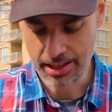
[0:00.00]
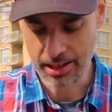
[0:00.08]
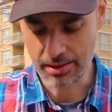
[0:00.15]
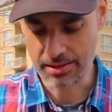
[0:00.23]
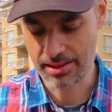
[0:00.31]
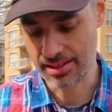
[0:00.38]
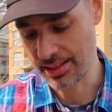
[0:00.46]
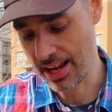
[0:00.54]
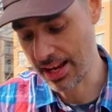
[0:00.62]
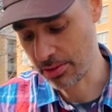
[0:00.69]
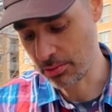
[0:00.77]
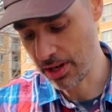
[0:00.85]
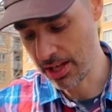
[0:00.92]
it
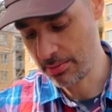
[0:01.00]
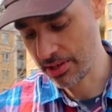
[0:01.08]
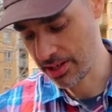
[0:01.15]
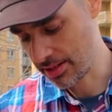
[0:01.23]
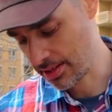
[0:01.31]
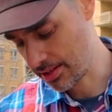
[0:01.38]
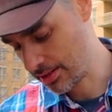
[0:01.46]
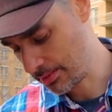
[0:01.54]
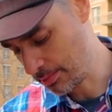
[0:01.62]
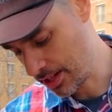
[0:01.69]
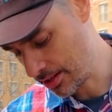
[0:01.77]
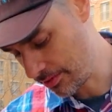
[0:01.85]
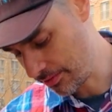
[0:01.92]
slides well because it's
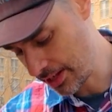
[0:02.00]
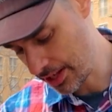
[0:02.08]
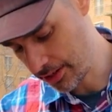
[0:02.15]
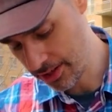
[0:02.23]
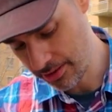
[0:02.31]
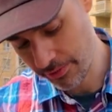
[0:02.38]
made of leather,